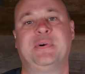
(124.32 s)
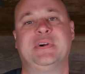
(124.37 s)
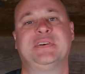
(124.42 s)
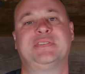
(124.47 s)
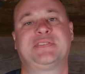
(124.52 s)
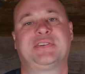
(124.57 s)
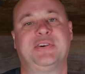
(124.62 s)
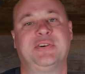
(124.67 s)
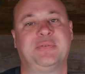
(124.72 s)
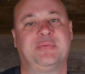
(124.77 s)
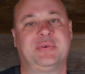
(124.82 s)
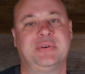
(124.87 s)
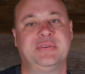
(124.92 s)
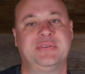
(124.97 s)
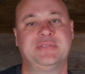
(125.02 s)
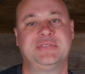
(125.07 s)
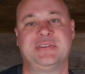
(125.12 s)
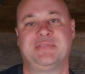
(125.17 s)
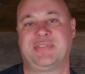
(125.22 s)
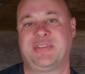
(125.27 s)
quiz,
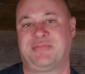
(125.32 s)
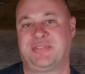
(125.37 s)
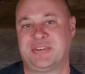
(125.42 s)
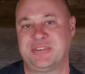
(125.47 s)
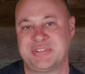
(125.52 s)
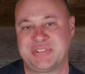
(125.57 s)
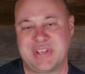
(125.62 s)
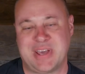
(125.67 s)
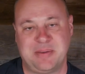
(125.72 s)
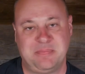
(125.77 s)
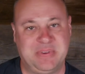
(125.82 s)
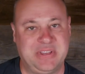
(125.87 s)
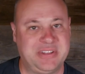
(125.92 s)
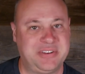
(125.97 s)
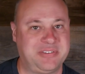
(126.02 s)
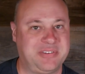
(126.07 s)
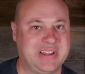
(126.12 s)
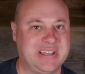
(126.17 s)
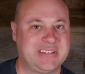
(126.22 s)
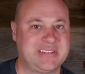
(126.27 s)
gurus, if the first I P
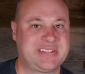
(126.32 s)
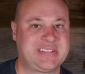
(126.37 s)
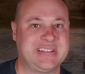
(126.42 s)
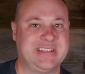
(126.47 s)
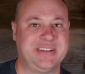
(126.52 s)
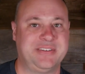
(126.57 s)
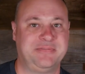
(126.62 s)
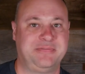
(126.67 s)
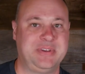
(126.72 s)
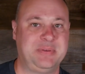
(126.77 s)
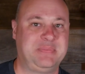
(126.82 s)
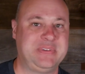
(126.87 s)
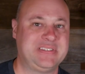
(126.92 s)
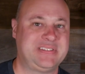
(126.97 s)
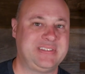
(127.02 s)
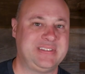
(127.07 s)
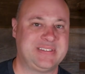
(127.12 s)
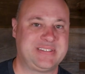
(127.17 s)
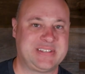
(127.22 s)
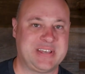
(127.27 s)
address in a V P
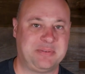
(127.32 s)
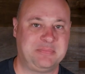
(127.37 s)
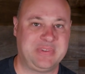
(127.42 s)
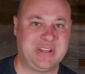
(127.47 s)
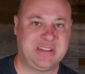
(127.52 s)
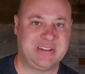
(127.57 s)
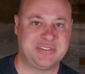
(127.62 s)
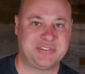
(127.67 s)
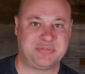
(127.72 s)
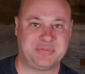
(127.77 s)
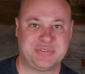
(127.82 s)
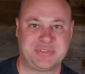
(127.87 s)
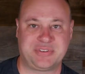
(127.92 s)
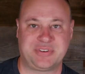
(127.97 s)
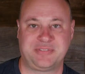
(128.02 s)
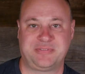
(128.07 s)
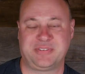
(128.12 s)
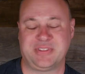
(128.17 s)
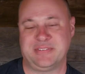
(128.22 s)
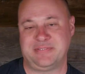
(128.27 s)
C subnet is
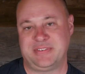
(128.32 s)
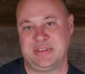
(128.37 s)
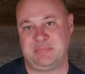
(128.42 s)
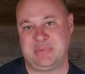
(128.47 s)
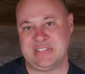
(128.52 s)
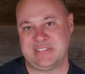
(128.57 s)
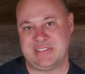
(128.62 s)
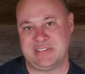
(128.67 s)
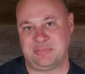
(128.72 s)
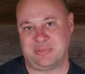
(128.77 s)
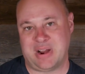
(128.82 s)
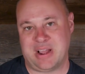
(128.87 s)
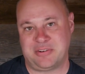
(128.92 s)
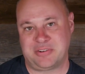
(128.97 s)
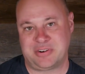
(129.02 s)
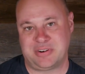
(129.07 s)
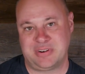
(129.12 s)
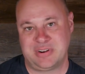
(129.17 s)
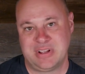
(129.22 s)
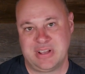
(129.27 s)
reserved for the V P C
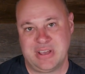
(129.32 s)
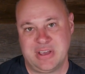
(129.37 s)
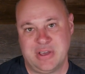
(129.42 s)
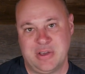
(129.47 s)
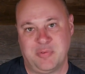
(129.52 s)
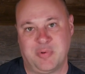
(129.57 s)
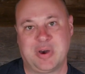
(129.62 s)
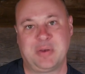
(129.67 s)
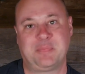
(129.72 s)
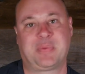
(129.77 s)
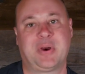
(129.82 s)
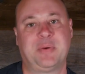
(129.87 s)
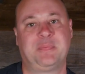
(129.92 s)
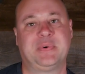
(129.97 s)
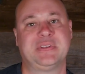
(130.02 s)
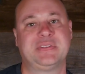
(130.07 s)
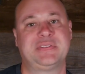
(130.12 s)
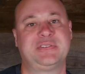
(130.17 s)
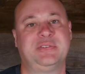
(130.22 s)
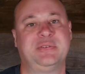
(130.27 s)
router, what
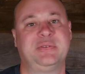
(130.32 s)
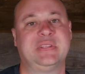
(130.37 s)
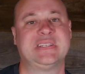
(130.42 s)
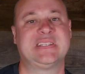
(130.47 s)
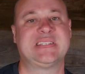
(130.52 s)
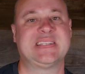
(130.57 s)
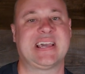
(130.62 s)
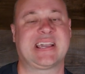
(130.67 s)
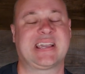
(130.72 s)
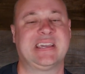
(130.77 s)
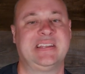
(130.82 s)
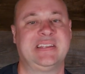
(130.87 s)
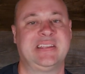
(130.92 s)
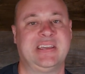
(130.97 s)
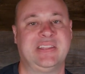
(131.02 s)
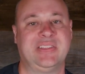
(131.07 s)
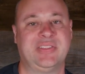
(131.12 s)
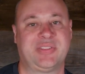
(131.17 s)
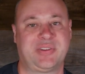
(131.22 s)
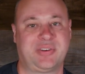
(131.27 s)
purpose do the second
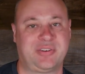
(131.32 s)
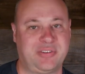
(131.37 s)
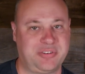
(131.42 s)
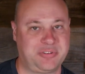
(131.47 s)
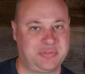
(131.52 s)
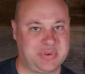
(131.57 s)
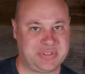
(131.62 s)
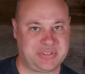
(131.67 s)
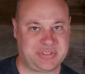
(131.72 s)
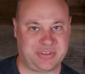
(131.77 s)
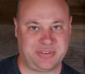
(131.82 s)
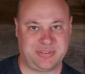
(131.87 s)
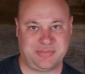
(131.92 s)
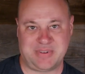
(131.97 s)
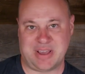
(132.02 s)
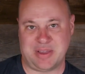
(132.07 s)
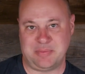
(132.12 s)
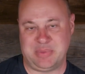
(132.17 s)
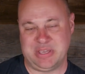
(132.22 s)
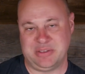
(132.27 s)
and third
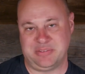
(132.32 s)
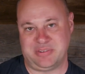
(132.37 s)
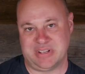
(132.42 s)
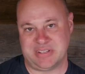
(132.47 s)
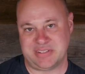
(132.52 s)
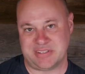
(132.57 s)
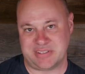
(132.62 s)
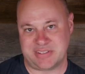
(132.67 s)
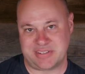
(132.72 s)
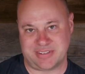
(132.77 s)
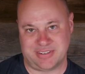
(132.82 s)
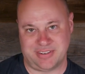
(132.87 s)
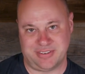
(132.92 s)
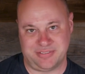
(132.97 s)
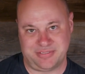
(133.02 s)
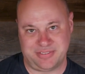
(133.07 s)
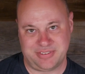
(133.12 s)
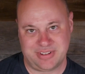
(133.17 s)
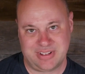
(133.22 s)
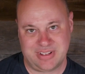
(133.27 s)
reserved I P addresses
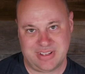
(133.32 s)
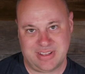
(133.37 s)
serve?